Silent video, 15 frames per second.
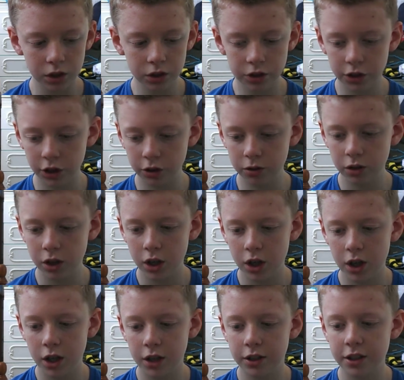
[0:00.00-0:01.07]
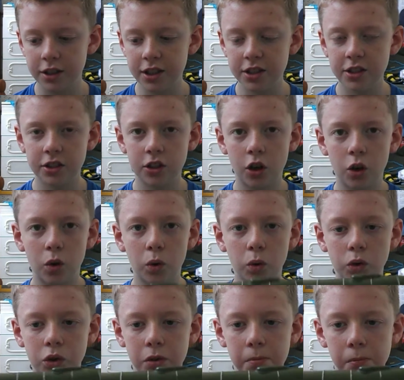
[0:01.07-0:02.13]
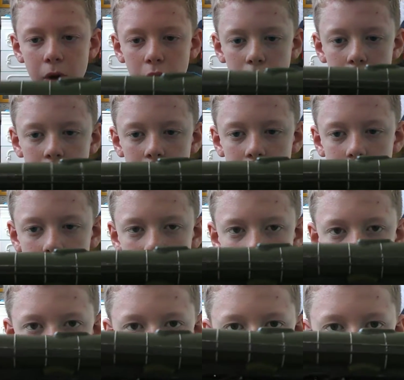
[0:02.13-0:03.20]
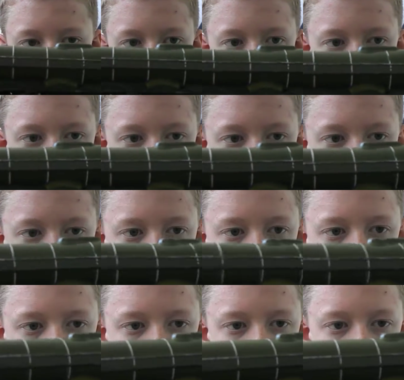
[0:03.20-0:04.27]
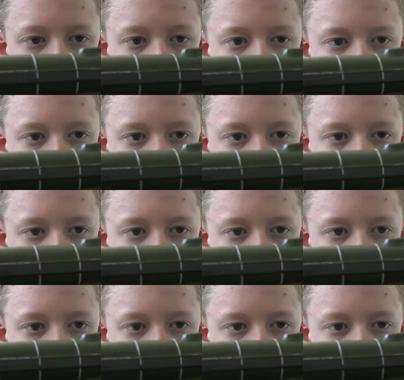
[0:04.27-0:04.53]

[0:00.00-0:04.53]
so this is an old model um, from the